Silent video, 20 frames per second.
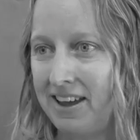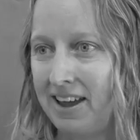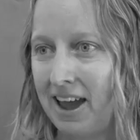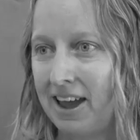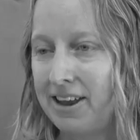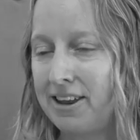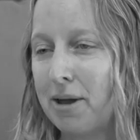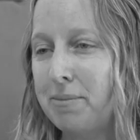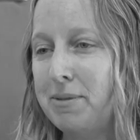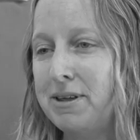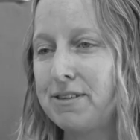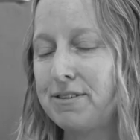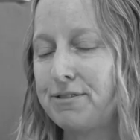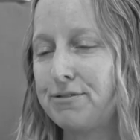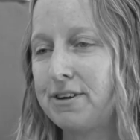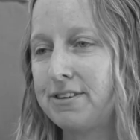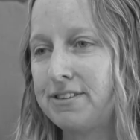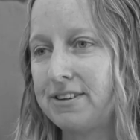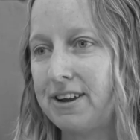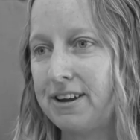And I mean, this
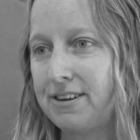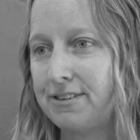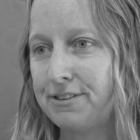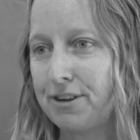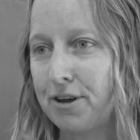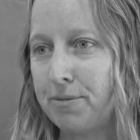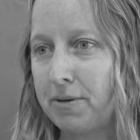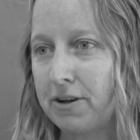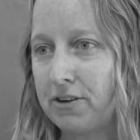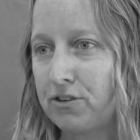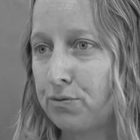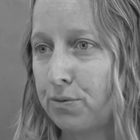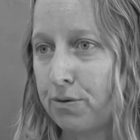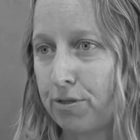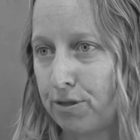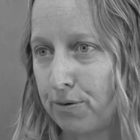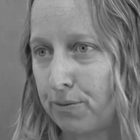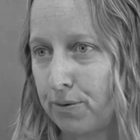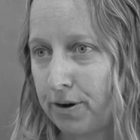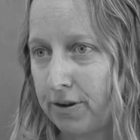resonates so much with
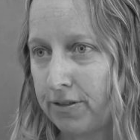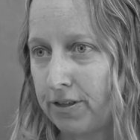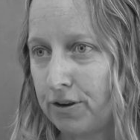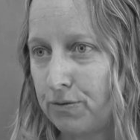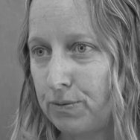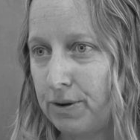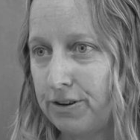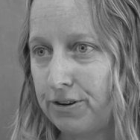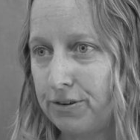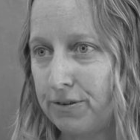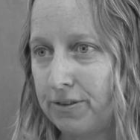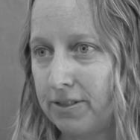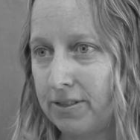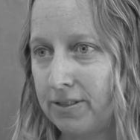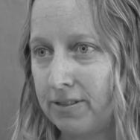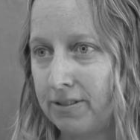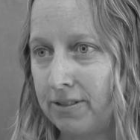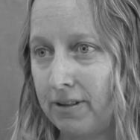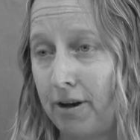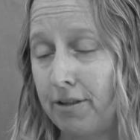the work that we
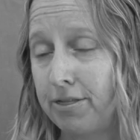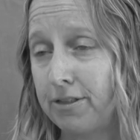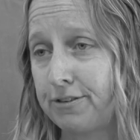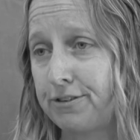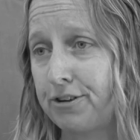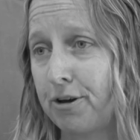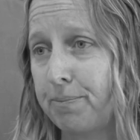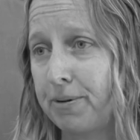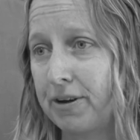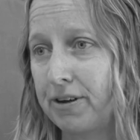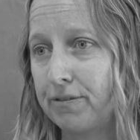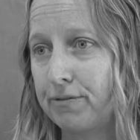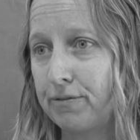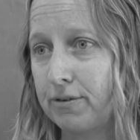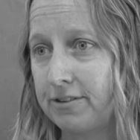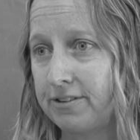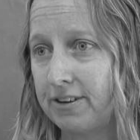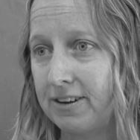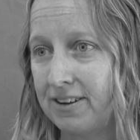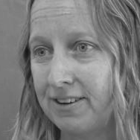do on this topic of
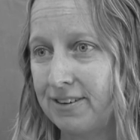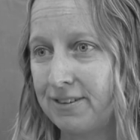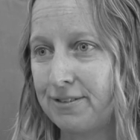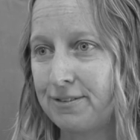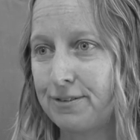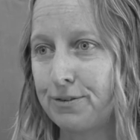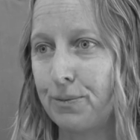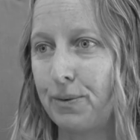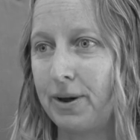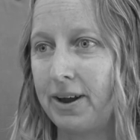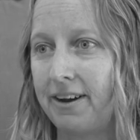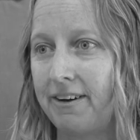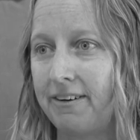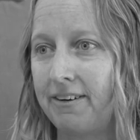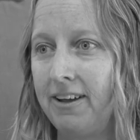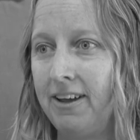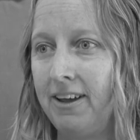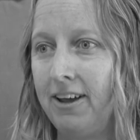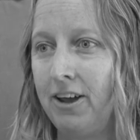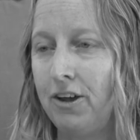resilience, where
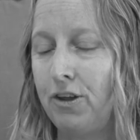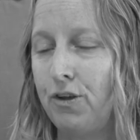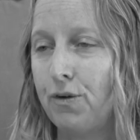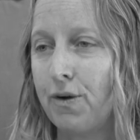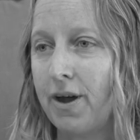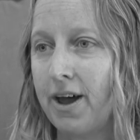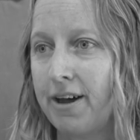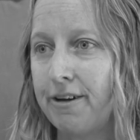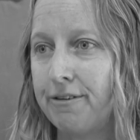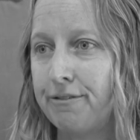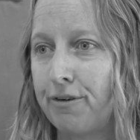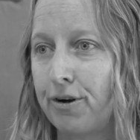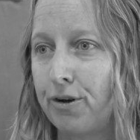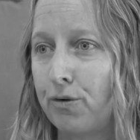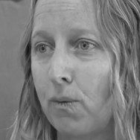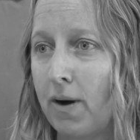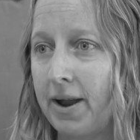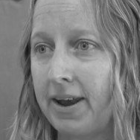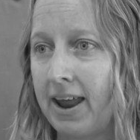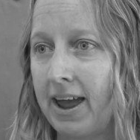you have on
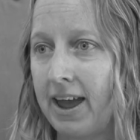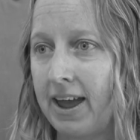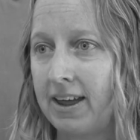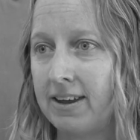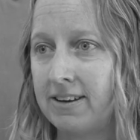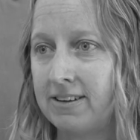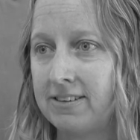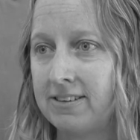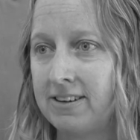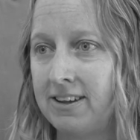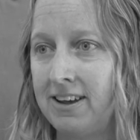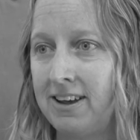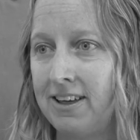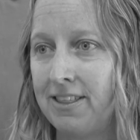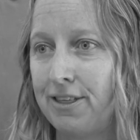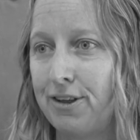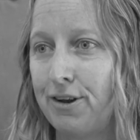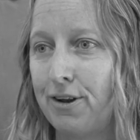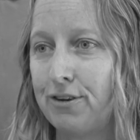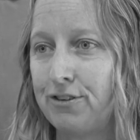one hand
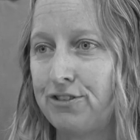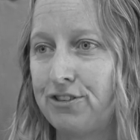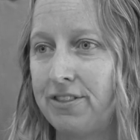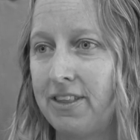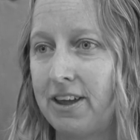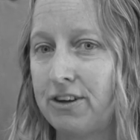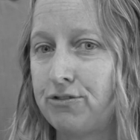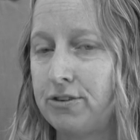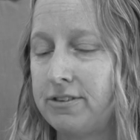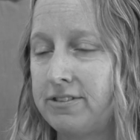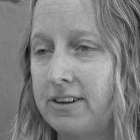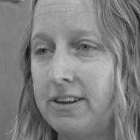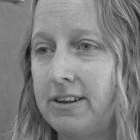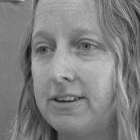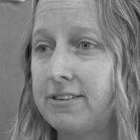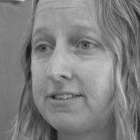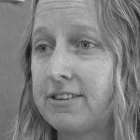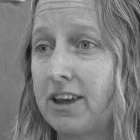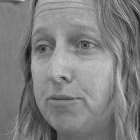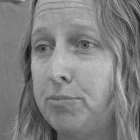the notion that
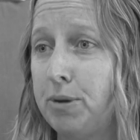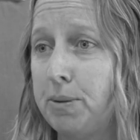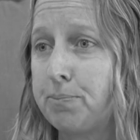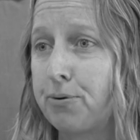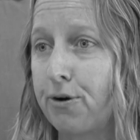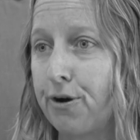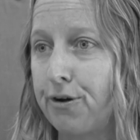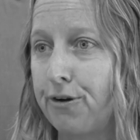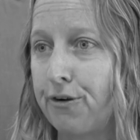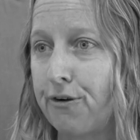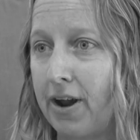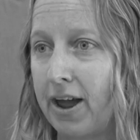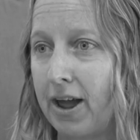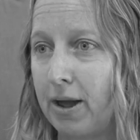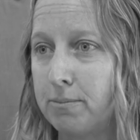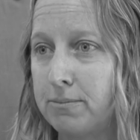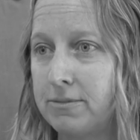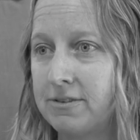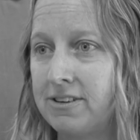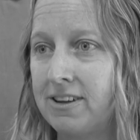resilience can be
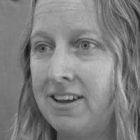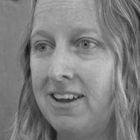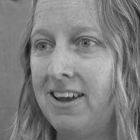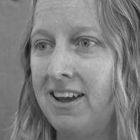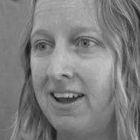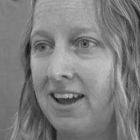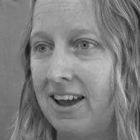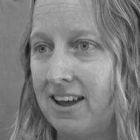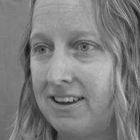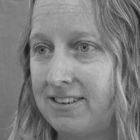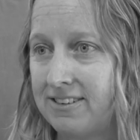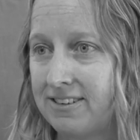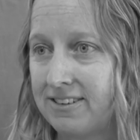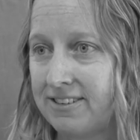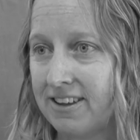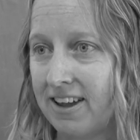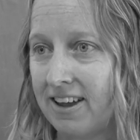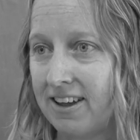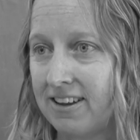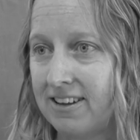programmed and
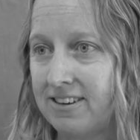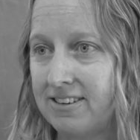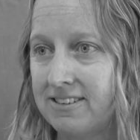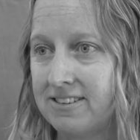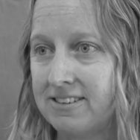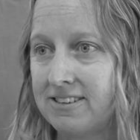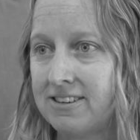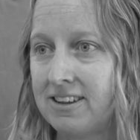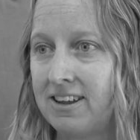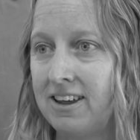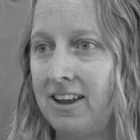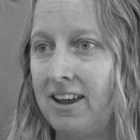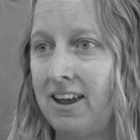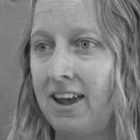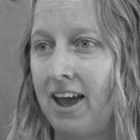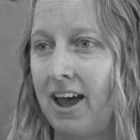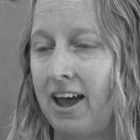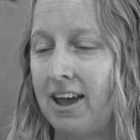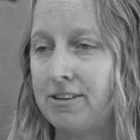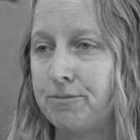designed
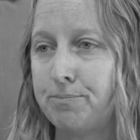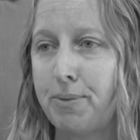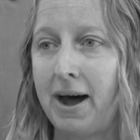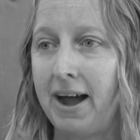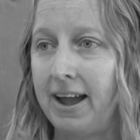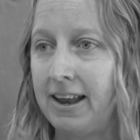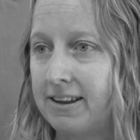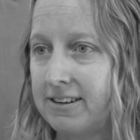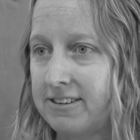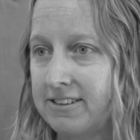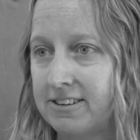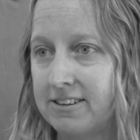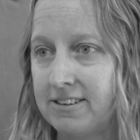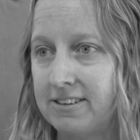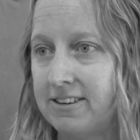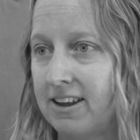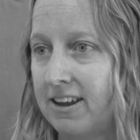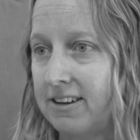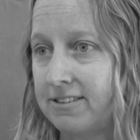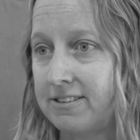and
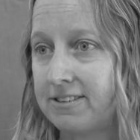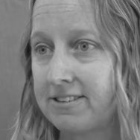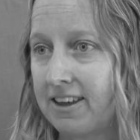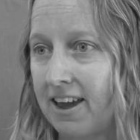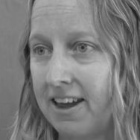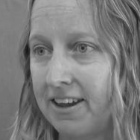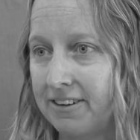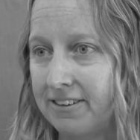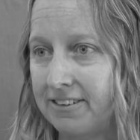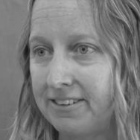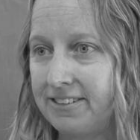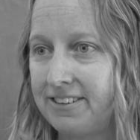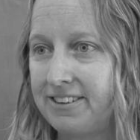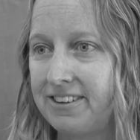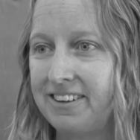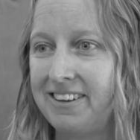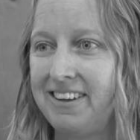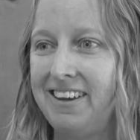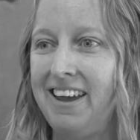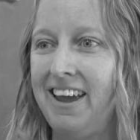piloted and scaled.
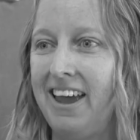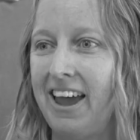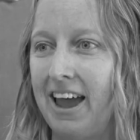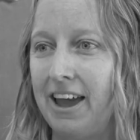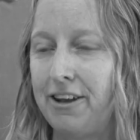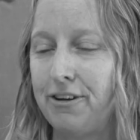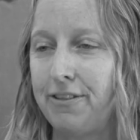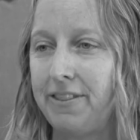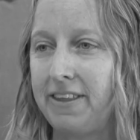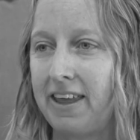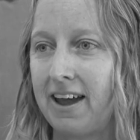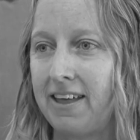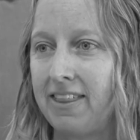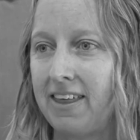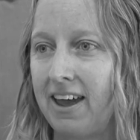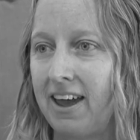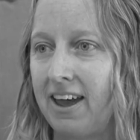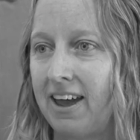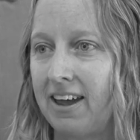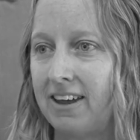And on the other
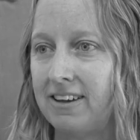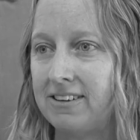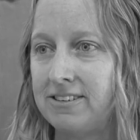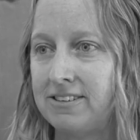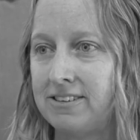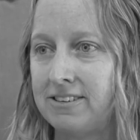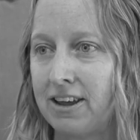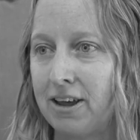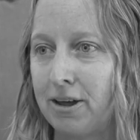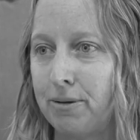hand,